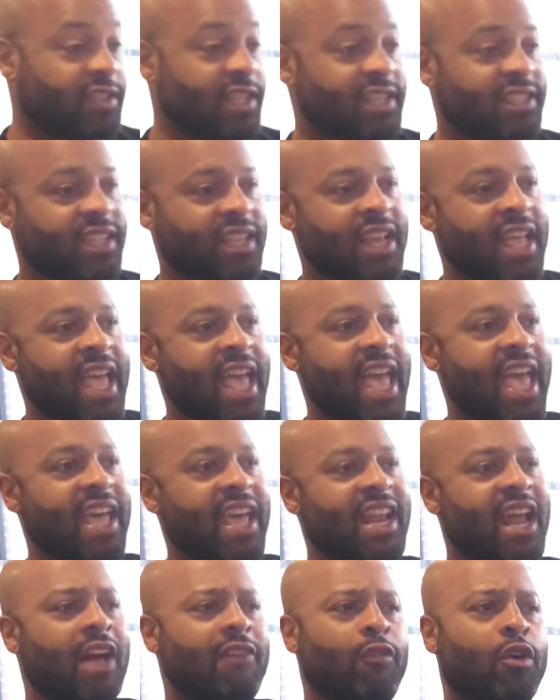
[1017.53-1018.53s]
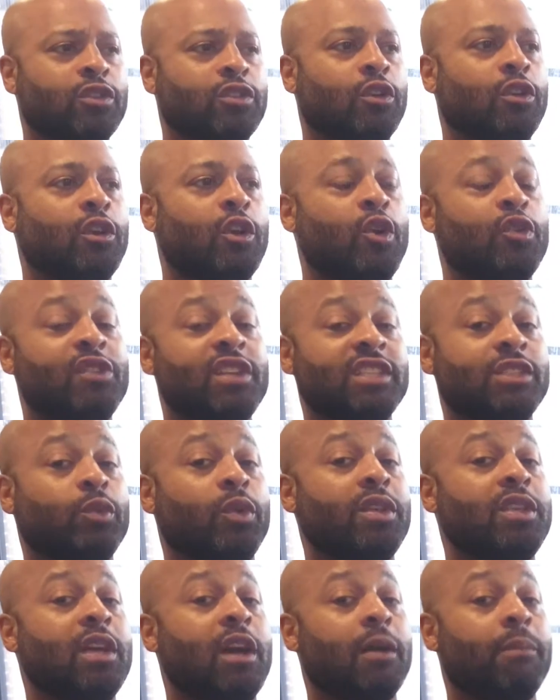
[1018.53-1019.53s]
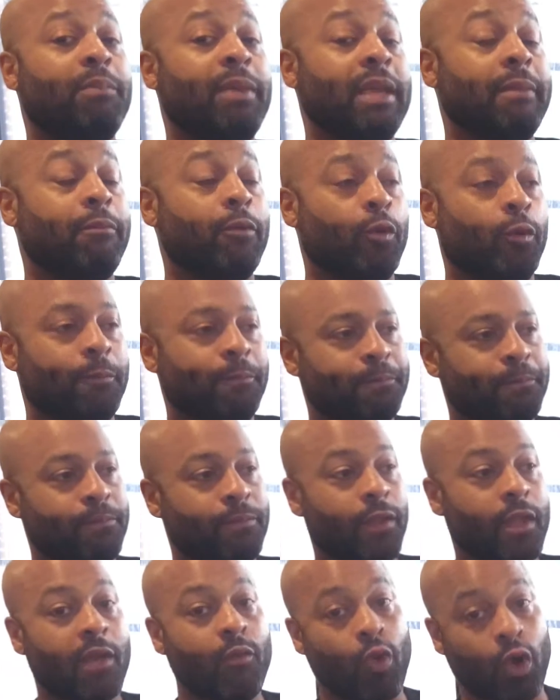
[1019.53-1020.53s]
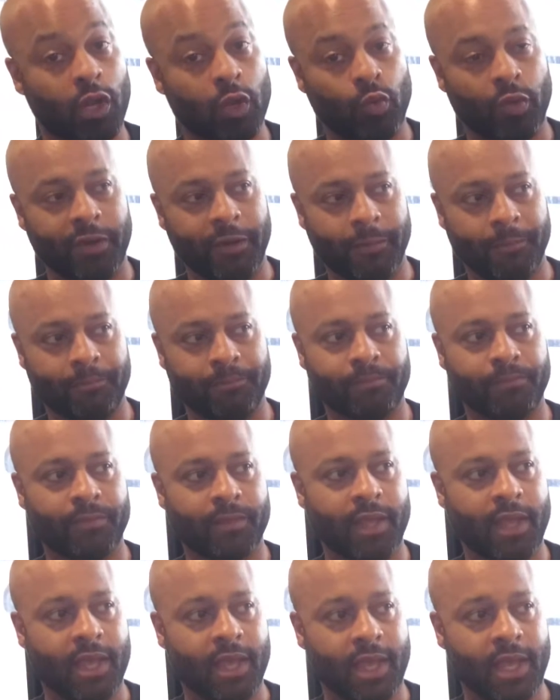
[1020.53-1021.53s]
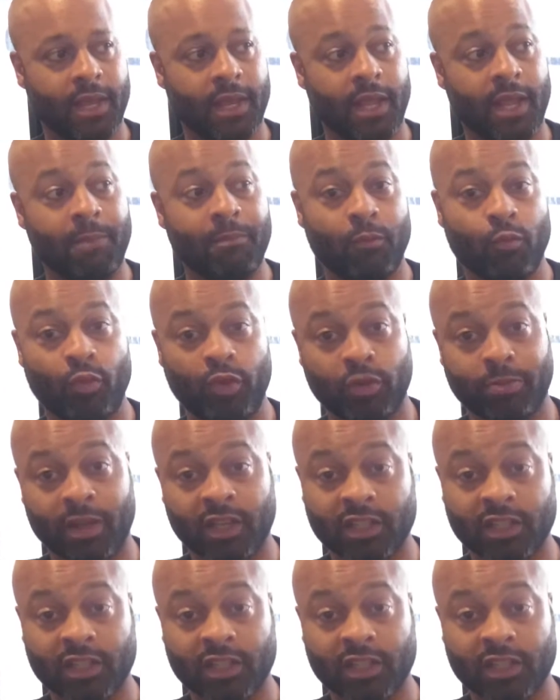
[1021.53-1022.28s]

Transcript: Listen, and I've also learned this with young people, working with them, which are